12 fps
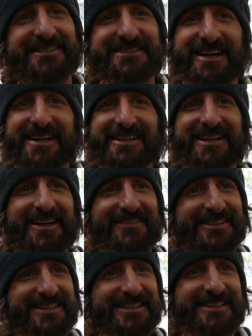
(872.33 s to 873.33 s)
We saw it
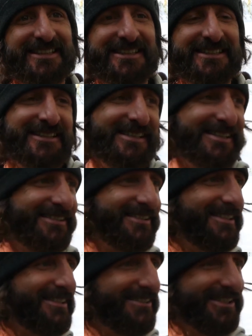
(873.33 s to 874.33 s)
coming, and
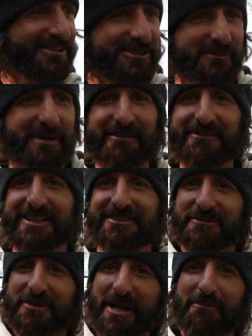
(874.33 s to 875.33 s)
so I was like, cool, man, I'm going to get
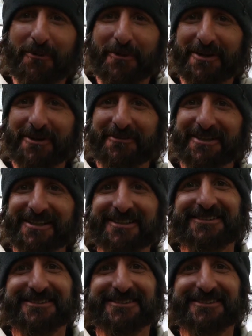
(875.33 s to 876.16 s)
some kiteboarding over here.